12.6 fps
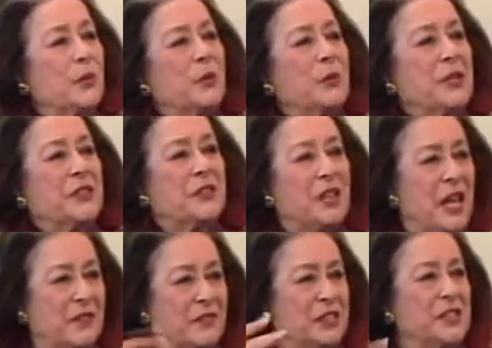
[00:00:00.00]
were with a lot
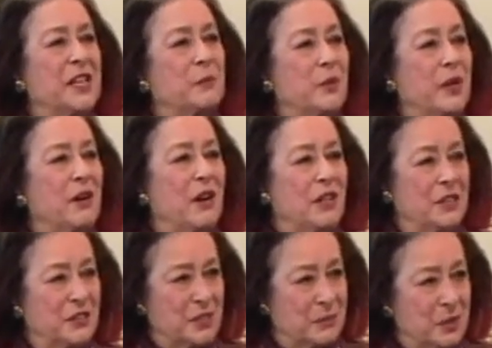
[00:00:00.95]
of contemporary
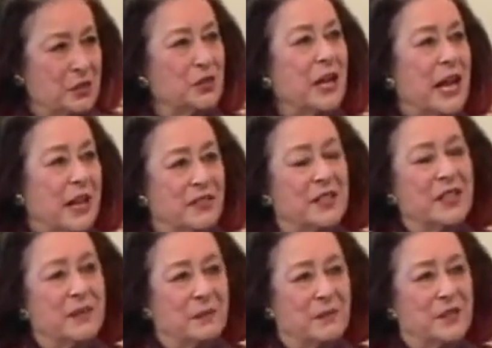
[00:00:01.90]
artists. I mean, yeah. you had
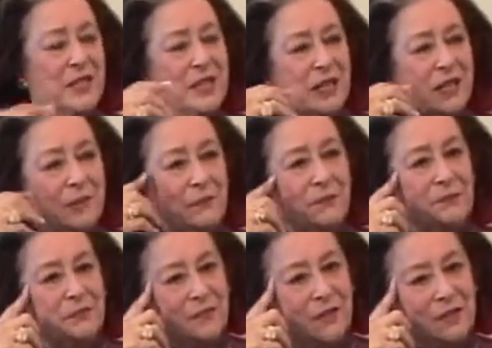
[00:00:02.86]
the the um,
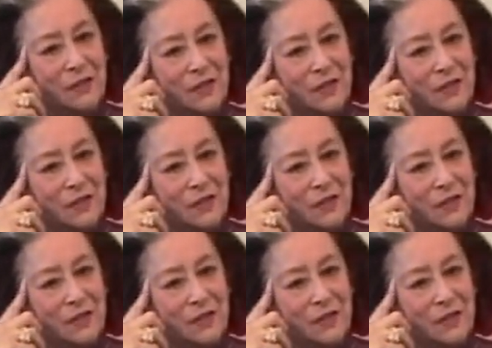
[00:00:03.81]
yeah.